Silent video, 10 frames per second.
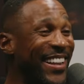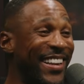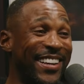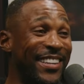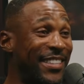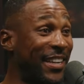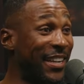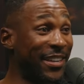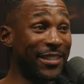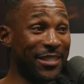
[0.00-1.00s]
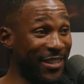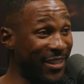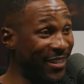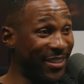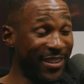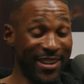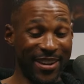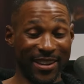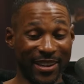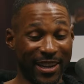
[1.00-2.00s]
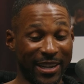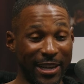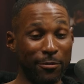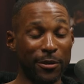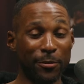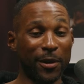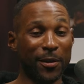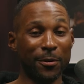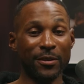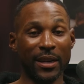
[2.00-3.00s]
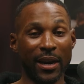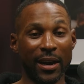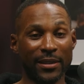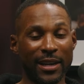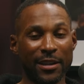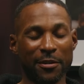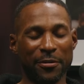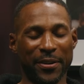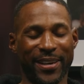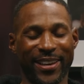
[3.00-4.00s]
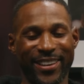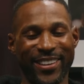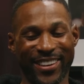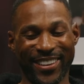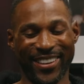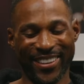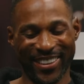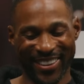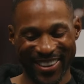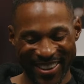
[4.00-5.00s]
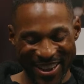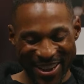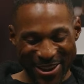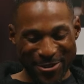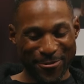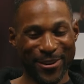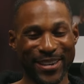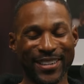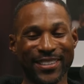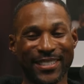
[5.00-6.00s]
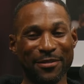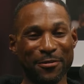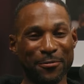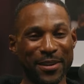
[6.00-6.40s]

He didn't take any shit. He was one of those guys I'll never forget. Stephen Ridley. Stephen